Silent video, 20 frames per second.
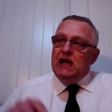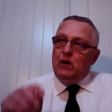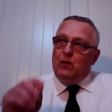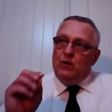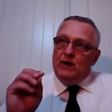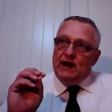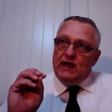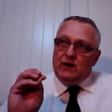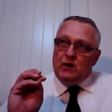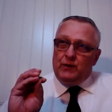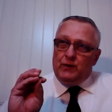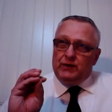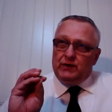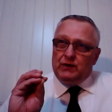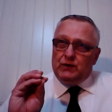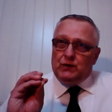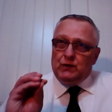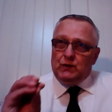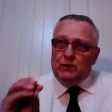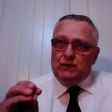When I go to
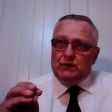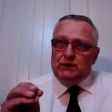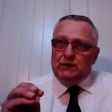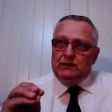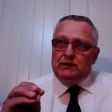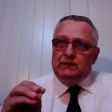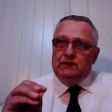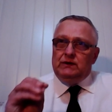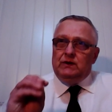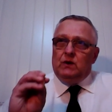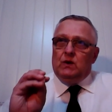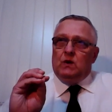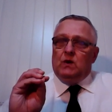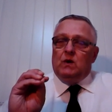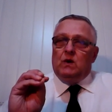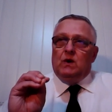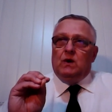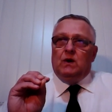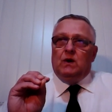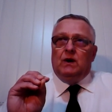Google
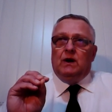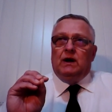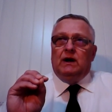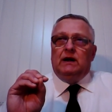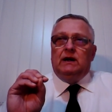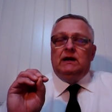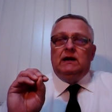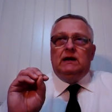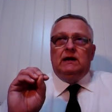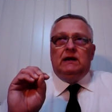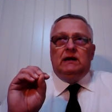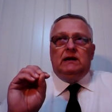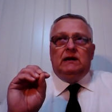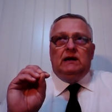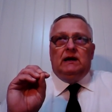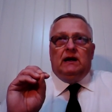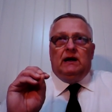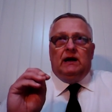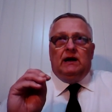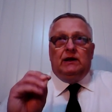or
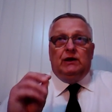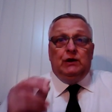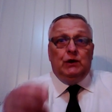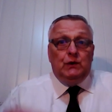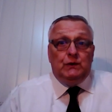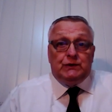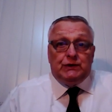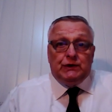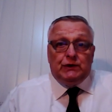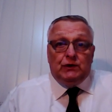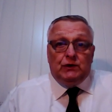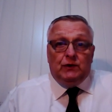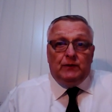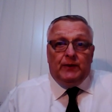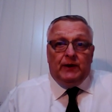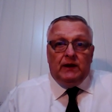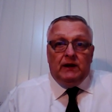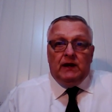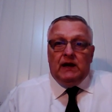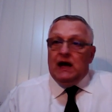uh,
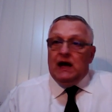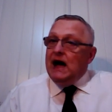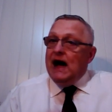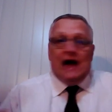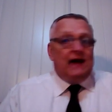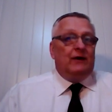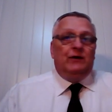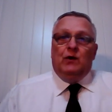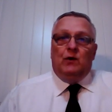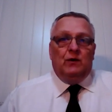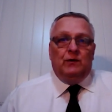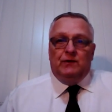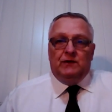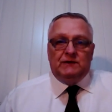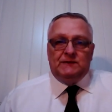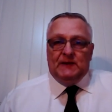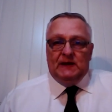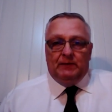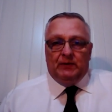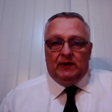YouTube, I don't know who
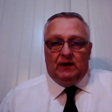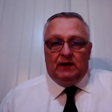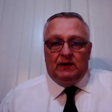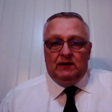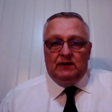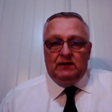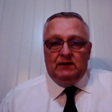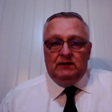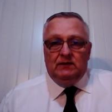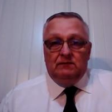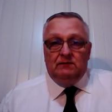those people are.